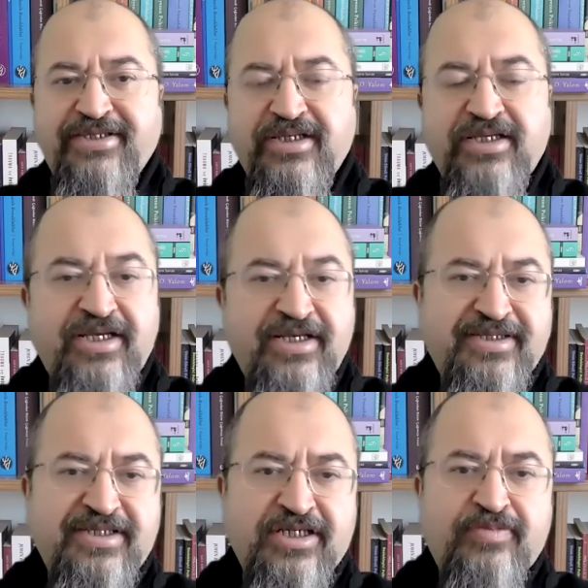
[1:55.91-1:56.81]

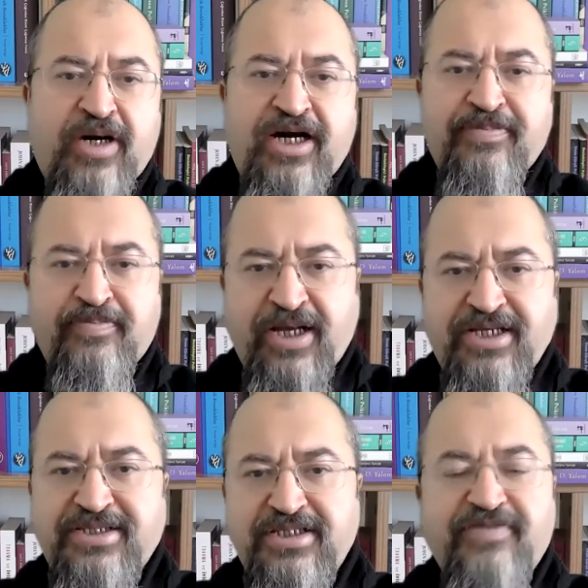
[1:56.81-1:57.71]
easier by
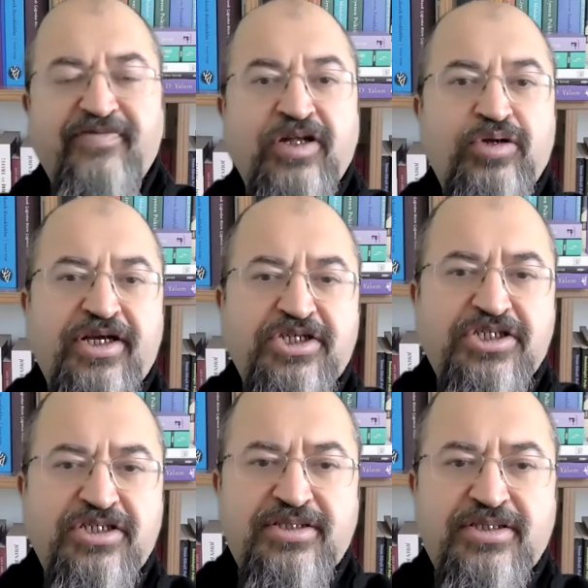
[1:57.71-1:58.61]
basing
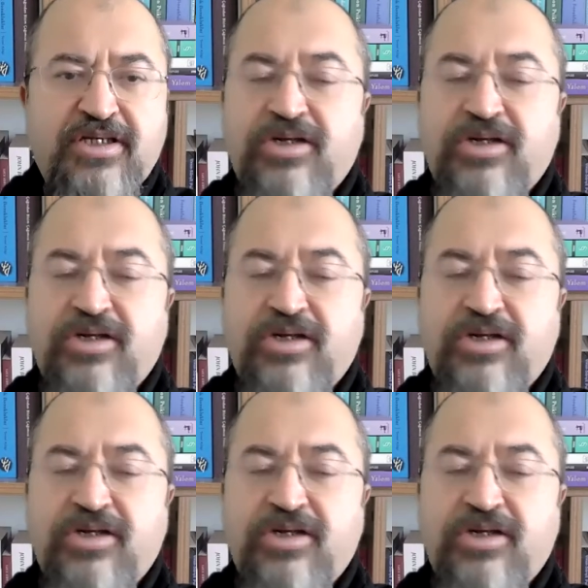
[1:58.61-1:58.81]
valuations